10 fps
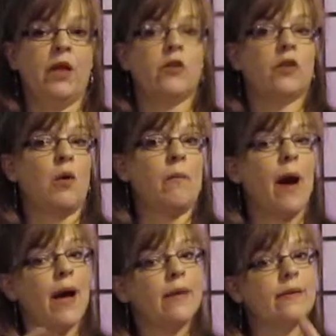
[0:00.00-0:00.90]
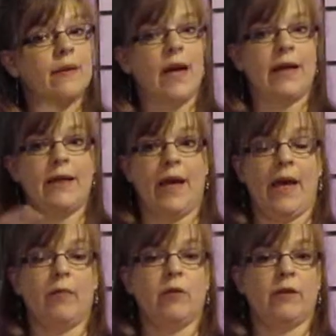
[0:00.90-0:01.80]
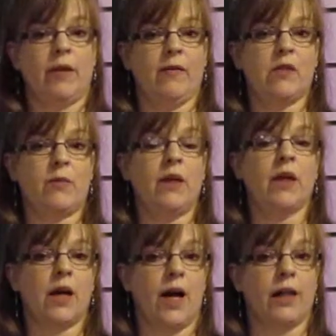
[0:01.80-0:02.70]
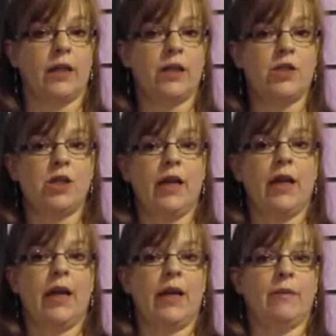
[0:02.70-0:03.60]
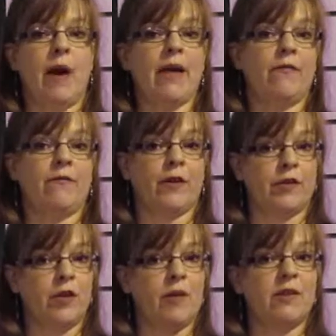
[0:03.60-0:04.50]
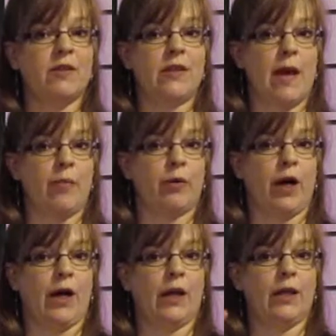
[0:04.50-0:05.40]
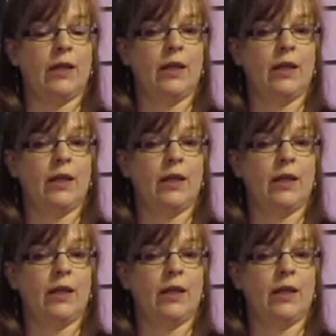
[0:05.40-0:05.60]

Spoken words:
So my sign name was given to me in college, and my first name is Deborah,